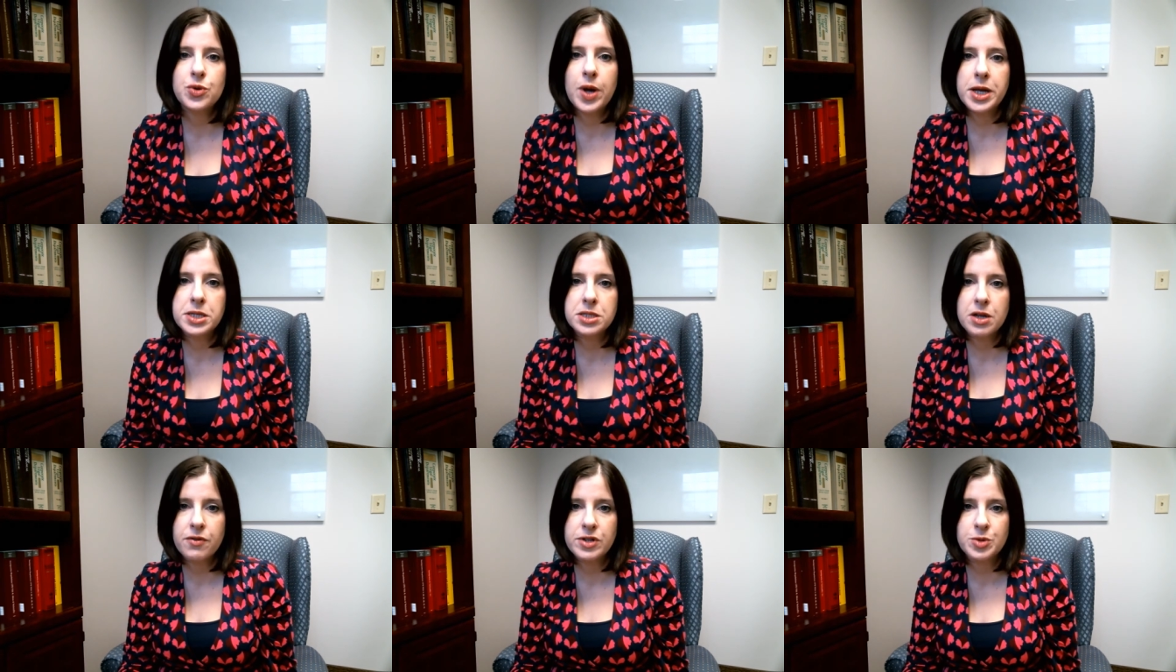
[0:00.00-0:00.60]
a
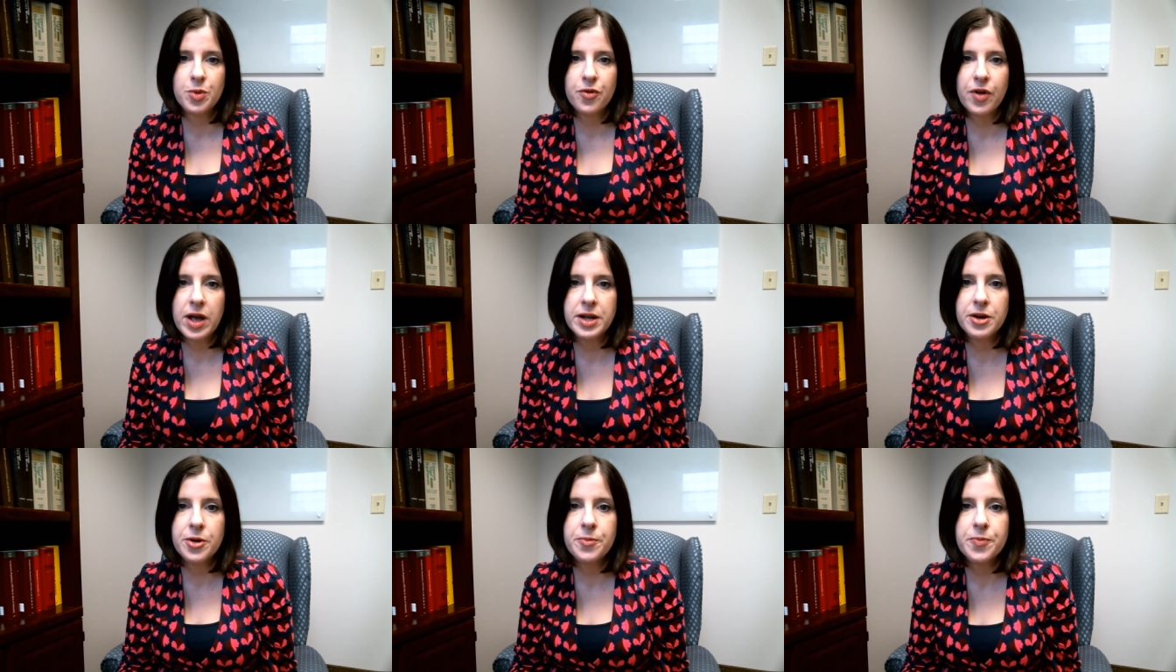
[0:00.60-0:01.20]
service
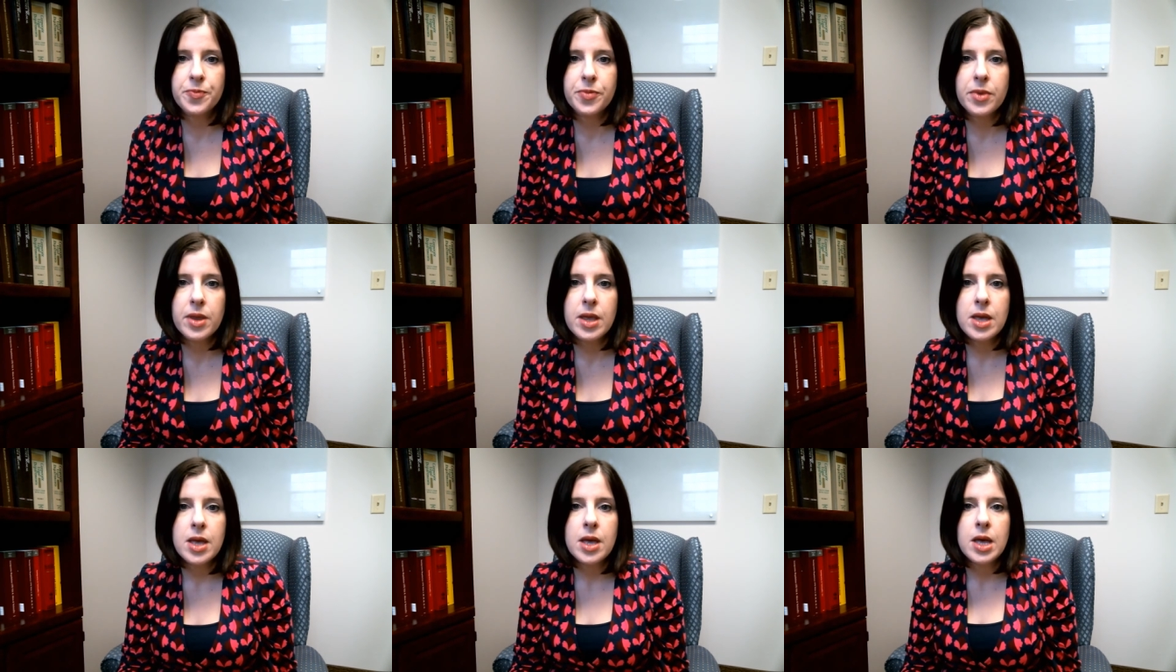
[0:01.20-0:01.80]
provider.
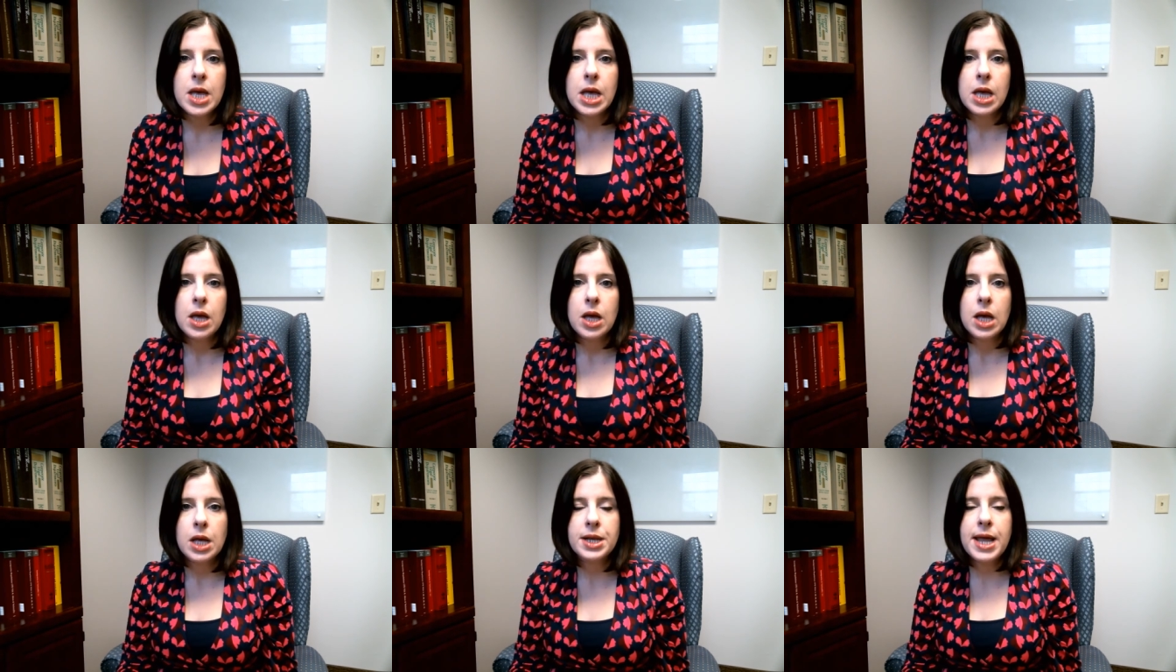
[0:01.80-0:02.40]

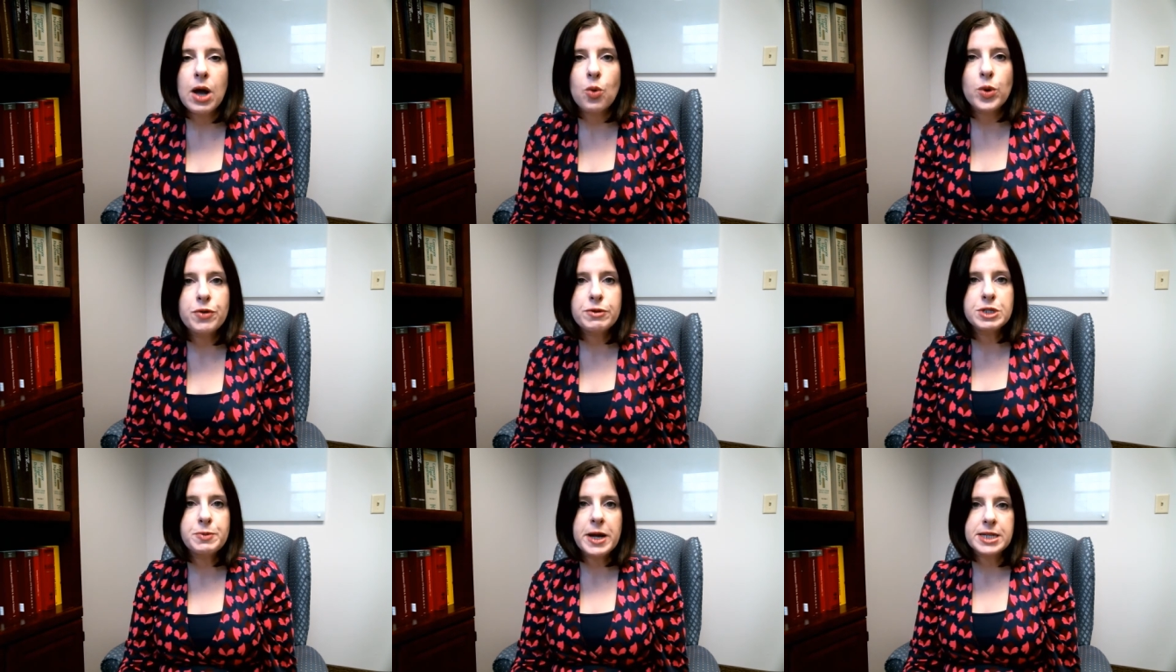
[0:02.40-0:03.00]
Now, with
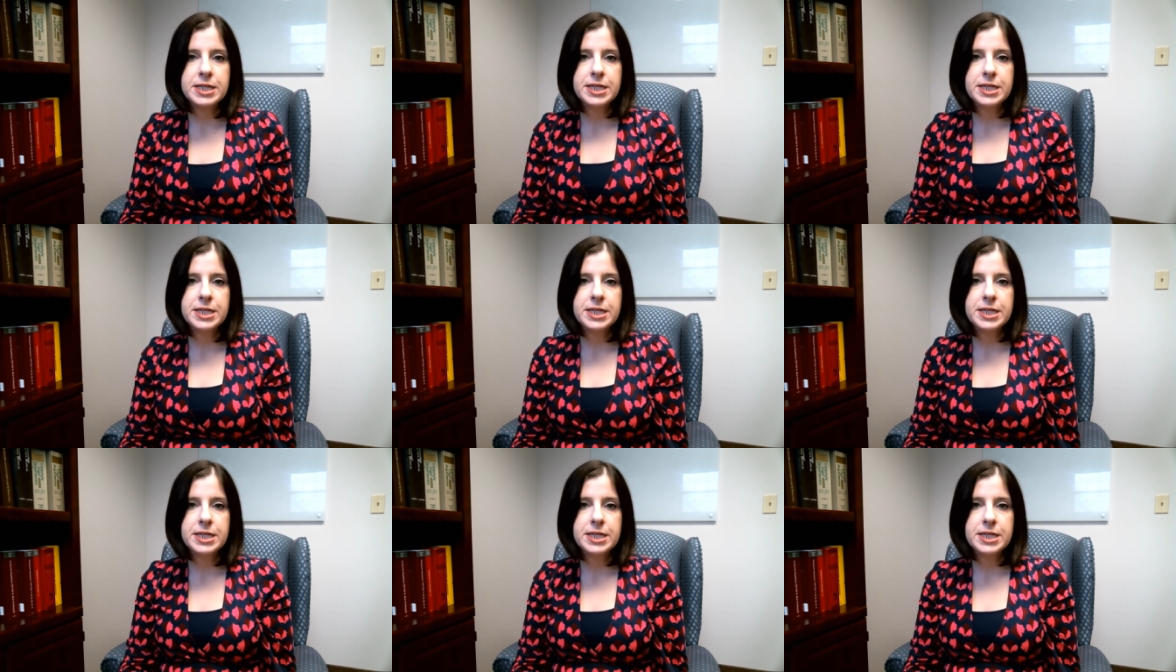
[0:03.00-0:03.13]
respect to